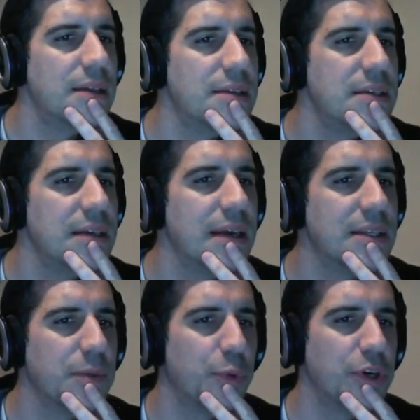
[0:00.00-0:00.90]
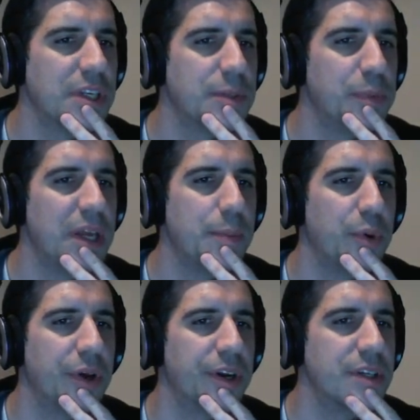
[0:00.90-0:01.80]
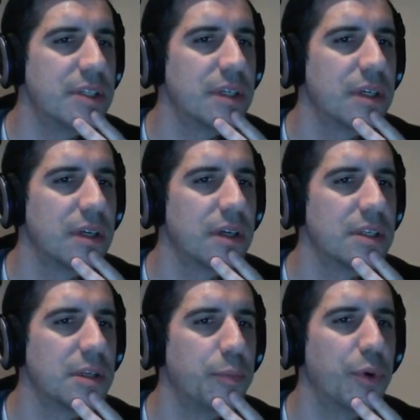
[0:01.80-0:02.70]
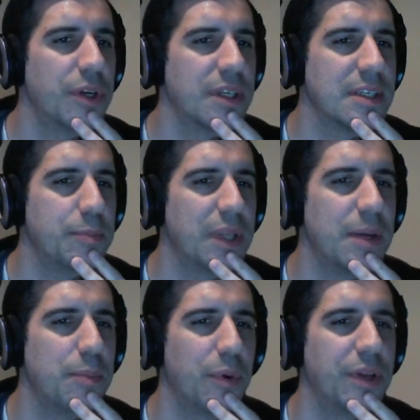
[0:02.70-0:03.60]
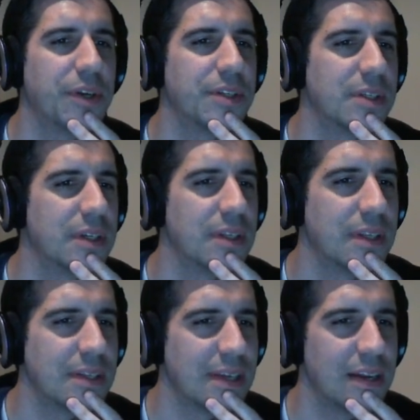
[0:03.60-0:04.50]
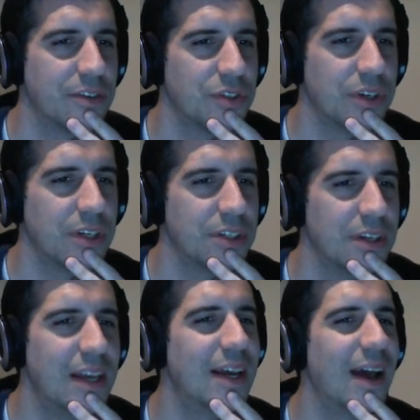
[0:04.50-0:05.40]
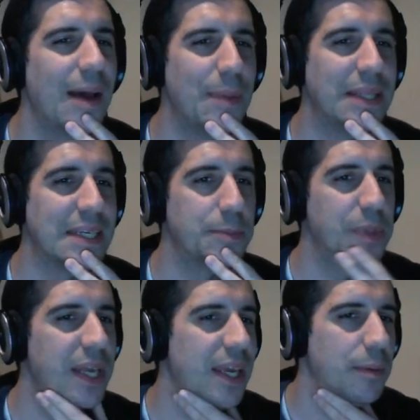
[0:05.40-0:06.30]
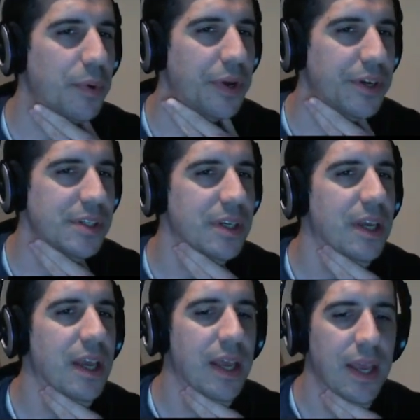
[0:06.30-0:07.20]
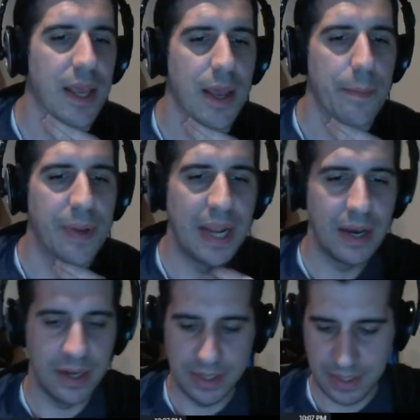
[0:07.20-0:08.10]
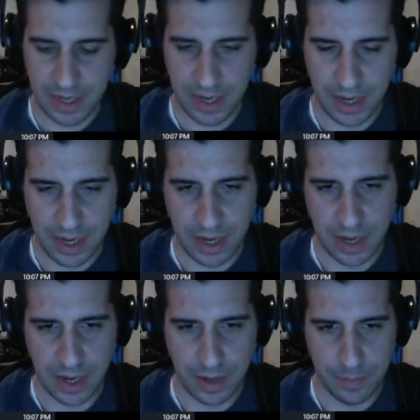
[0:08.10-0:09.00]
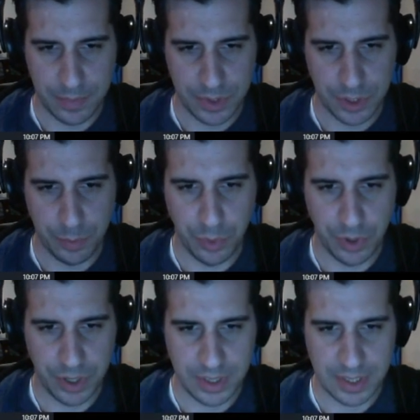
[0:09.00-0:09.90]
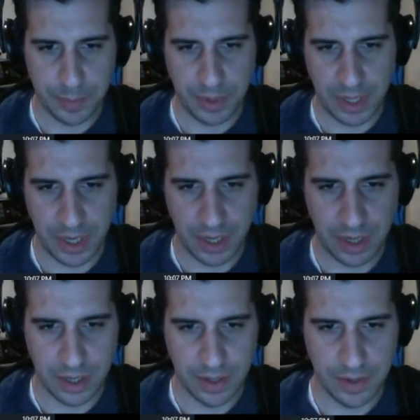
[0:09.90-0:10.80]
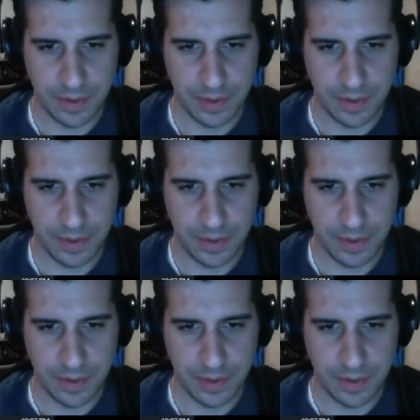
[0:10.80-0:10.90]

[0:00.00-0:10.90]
see, support display pointers. Support display pointers. That's kind of strange. I meant displaying pointers. But now I'm going to say support displaying,